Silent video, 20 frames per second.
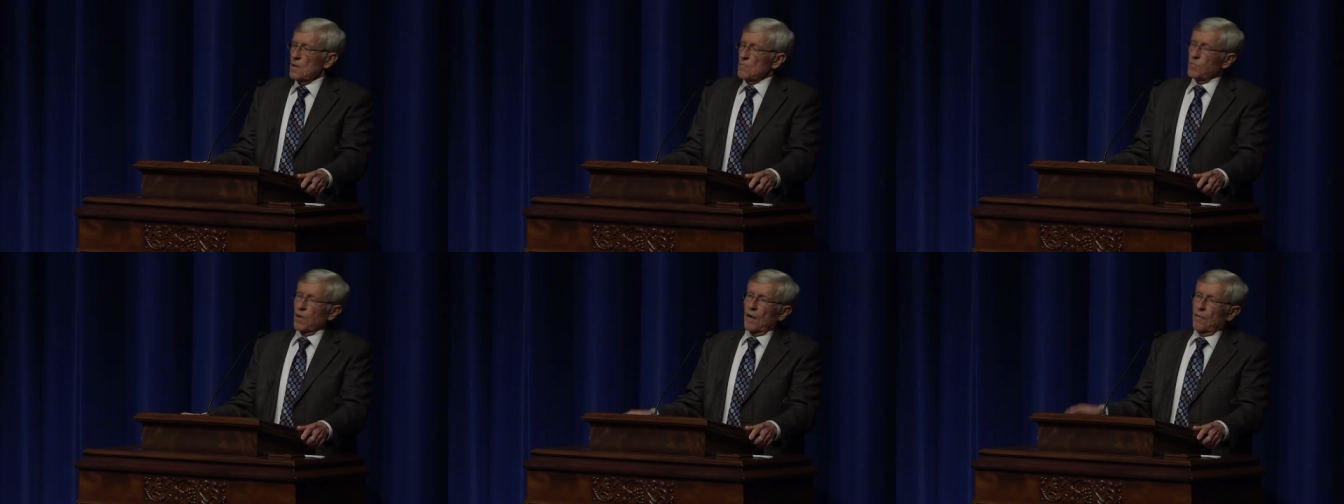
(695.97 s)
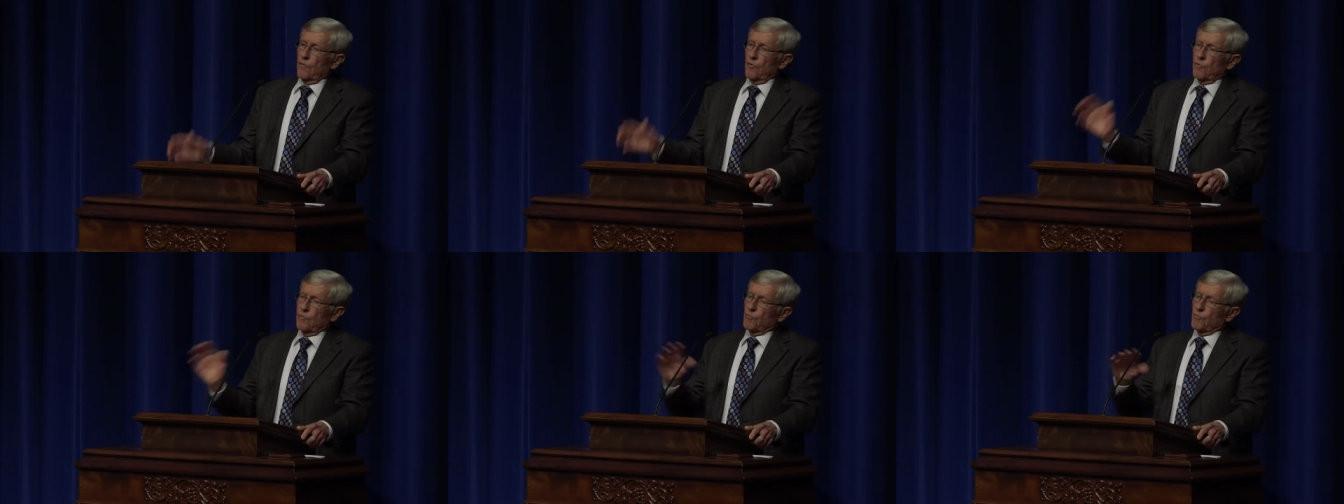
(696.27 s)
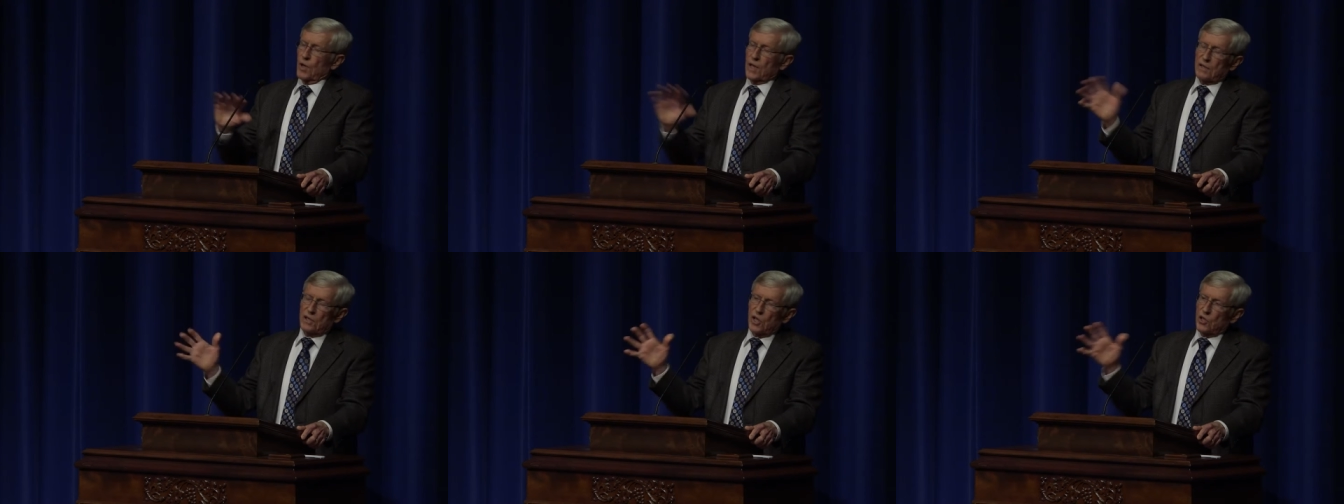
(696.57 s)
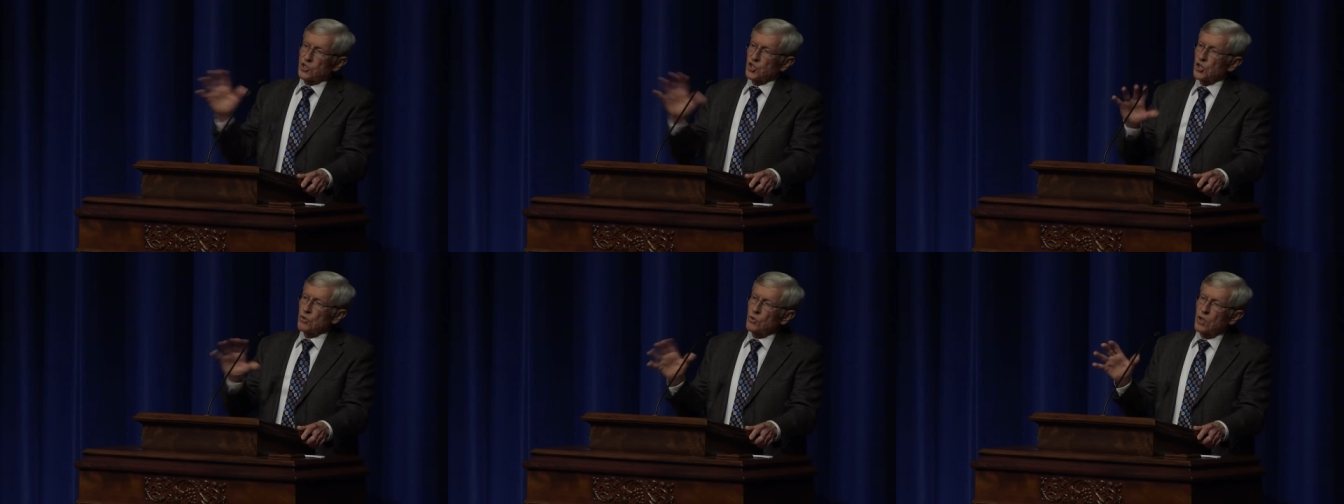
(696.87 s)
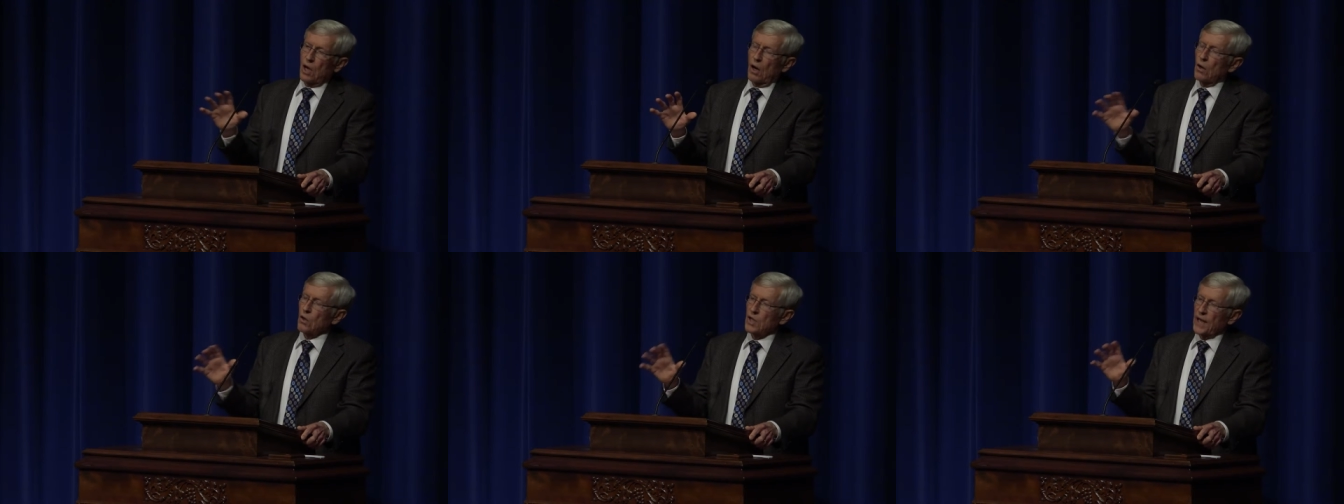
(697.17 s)
But, but the
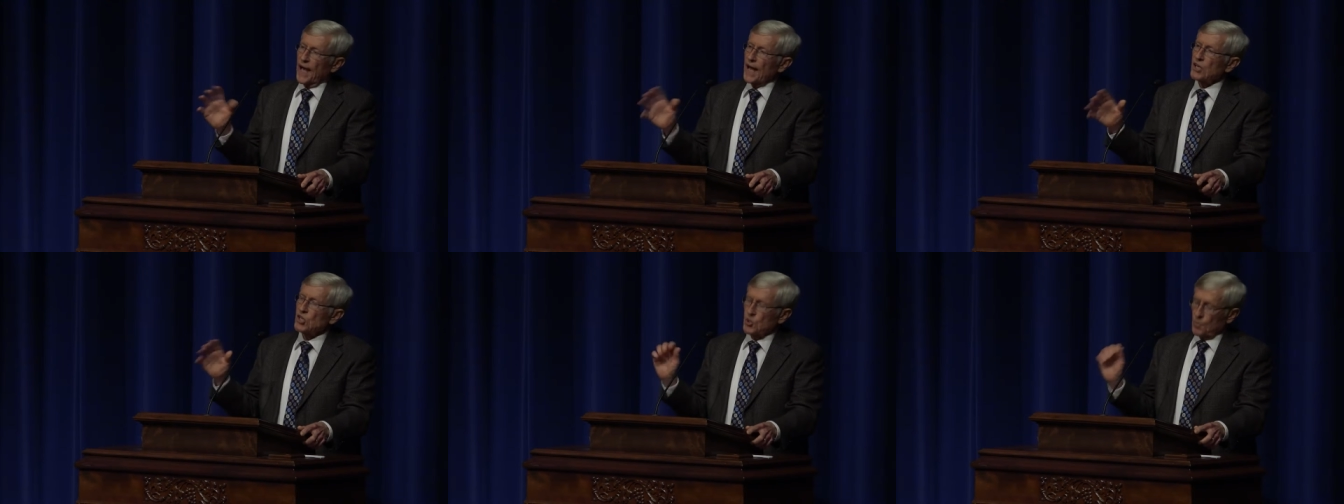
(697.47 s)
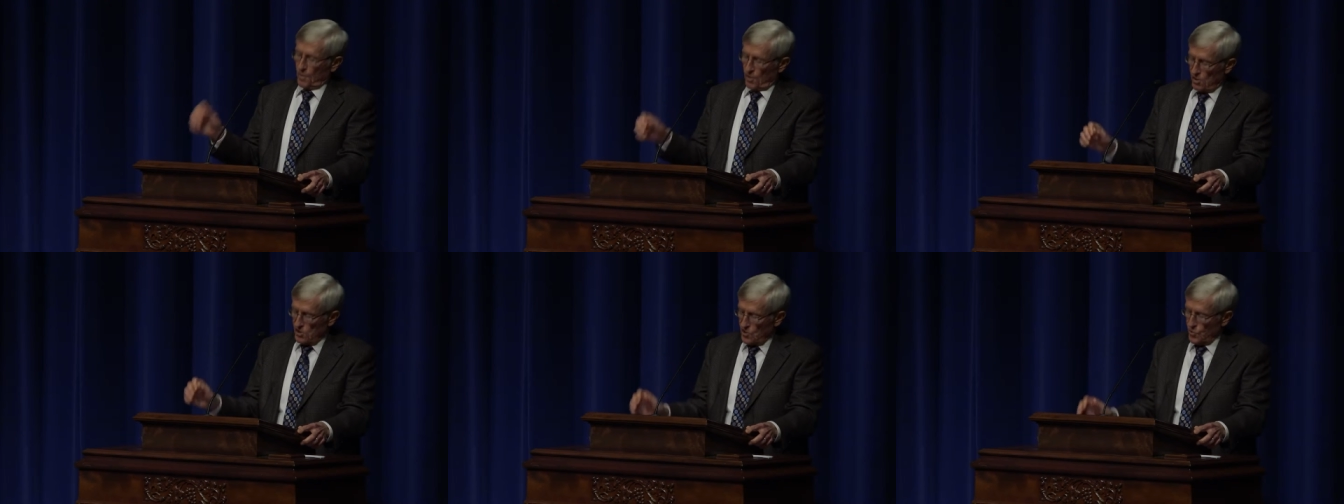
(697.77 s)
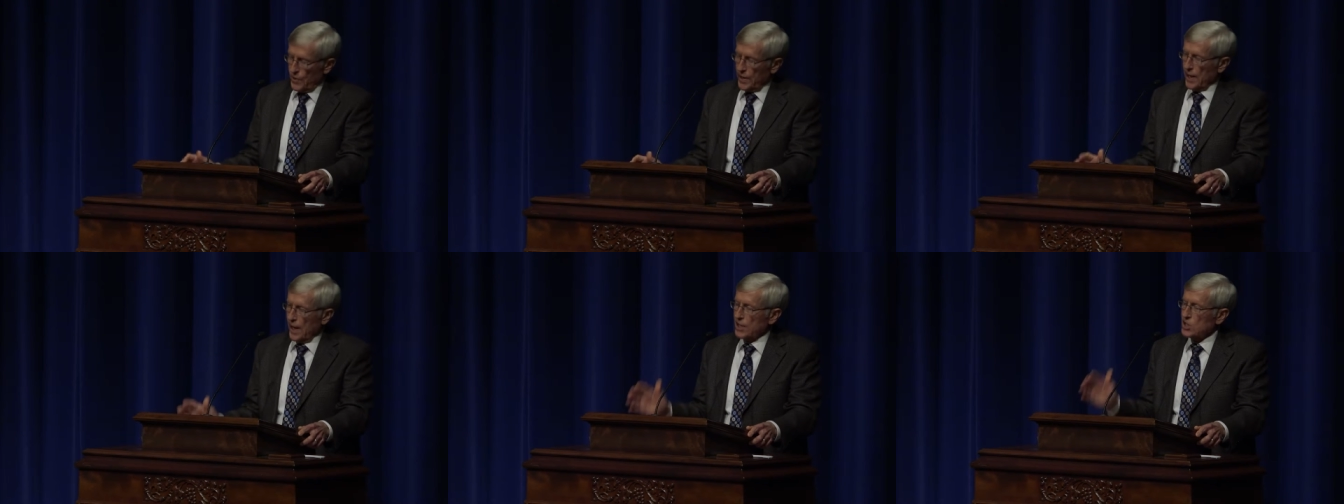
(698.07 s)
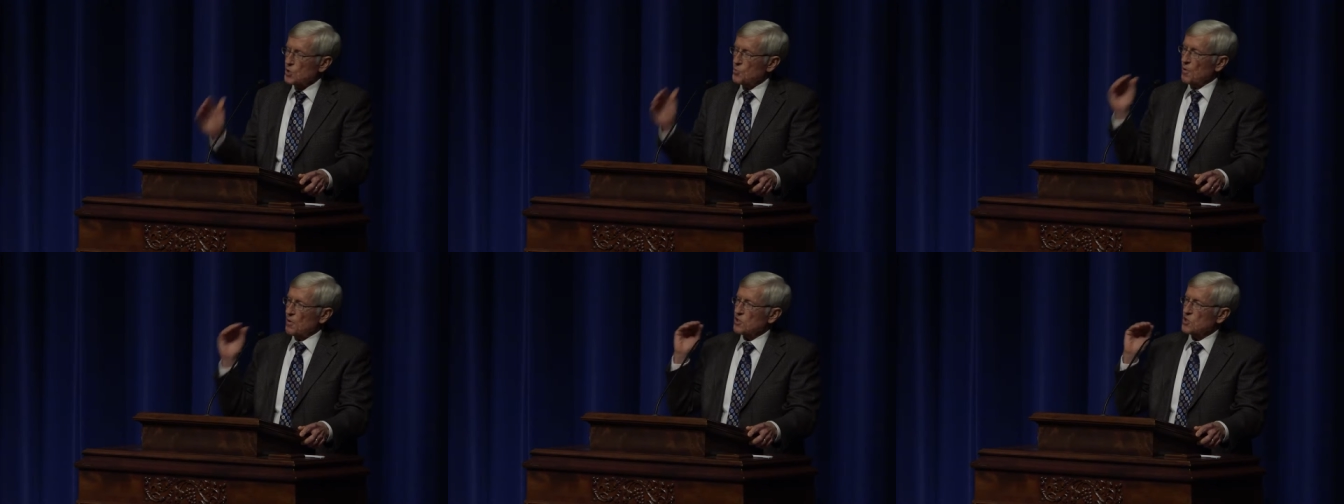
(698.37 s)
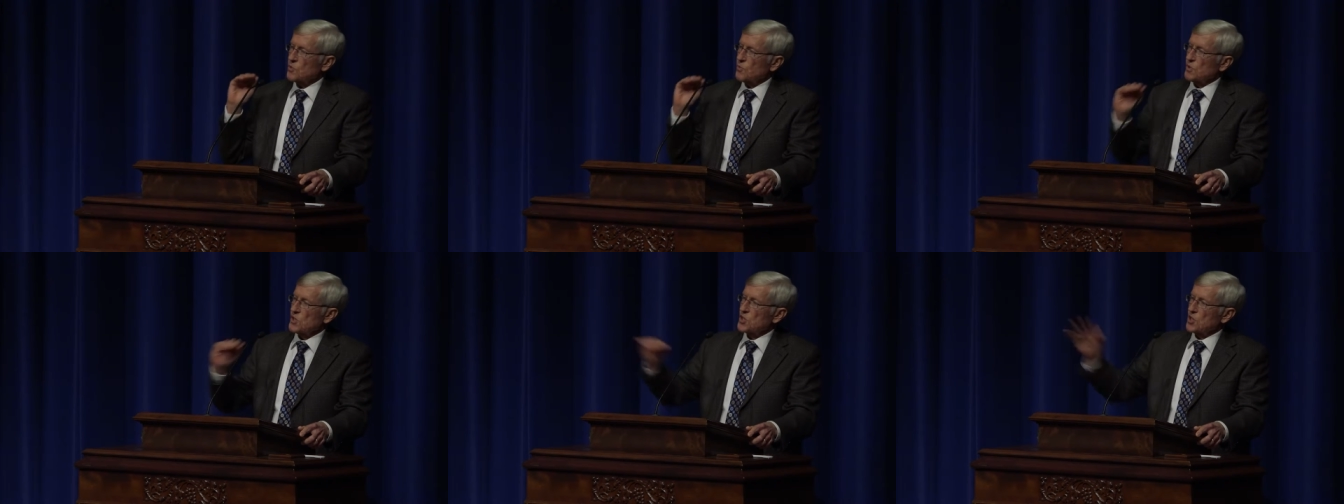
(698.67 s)
so-called experts, we
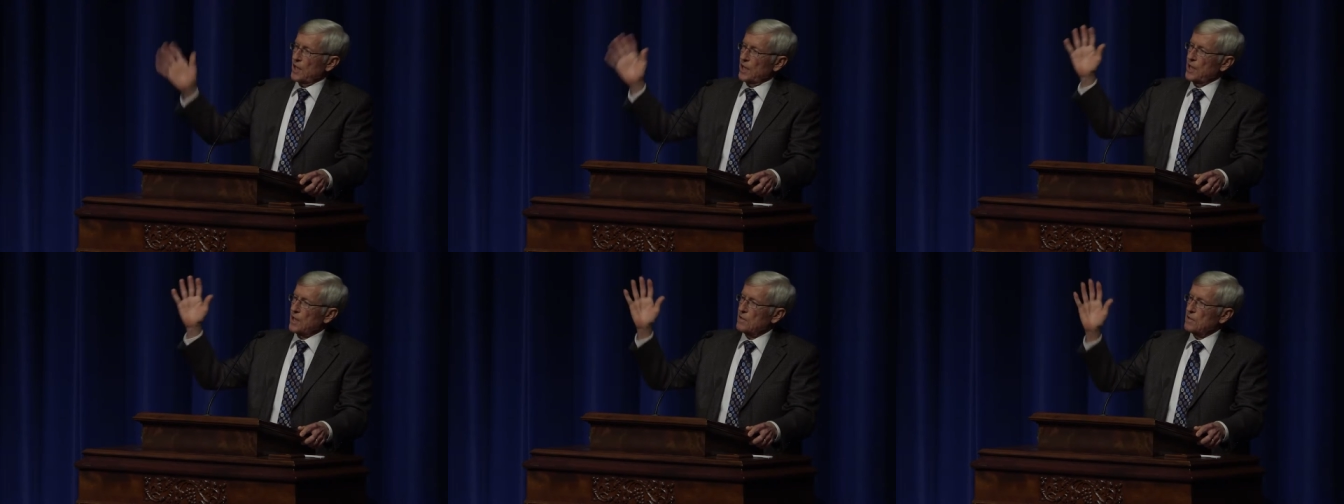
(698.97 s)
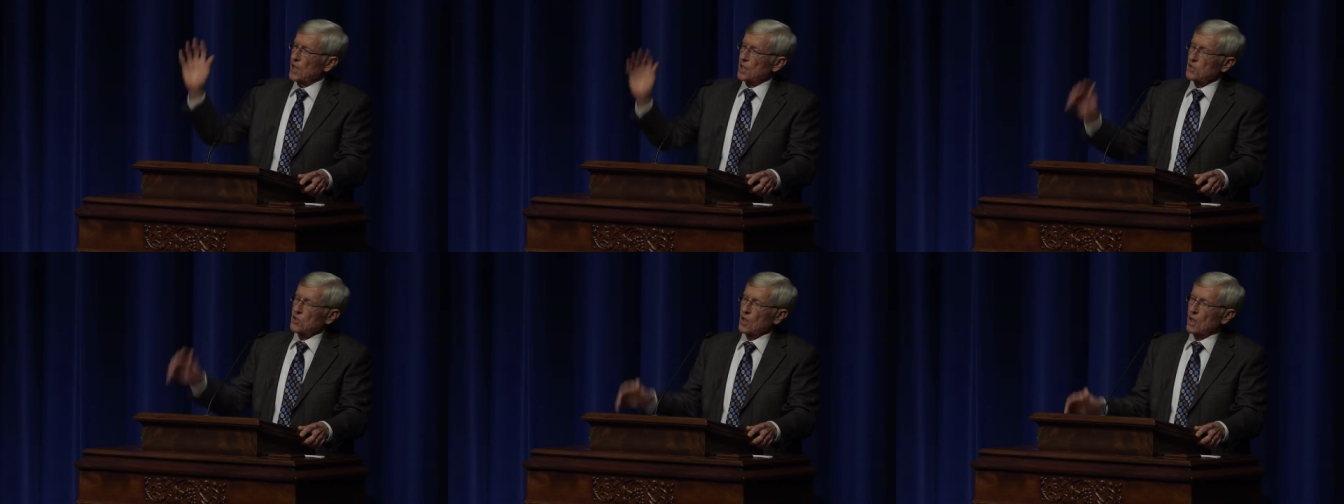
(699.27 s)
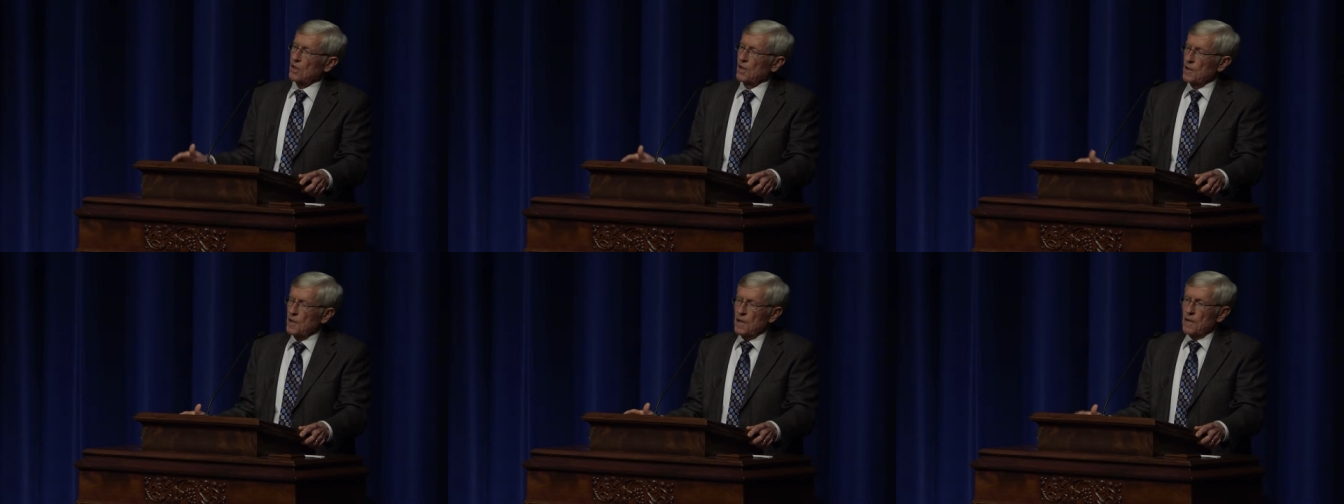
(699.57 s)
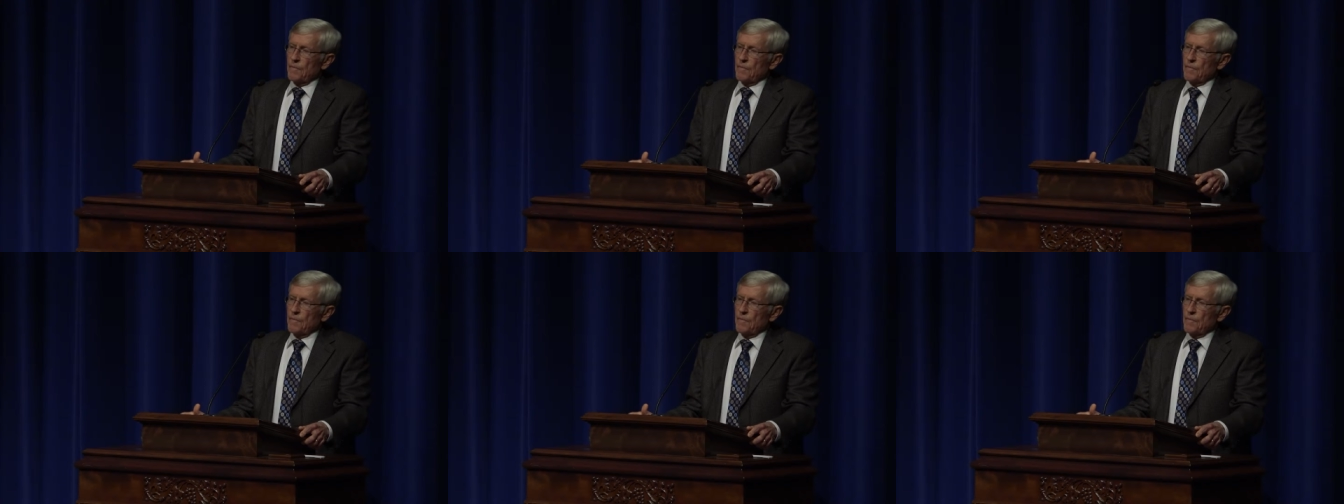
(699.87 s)
experts were saying that the,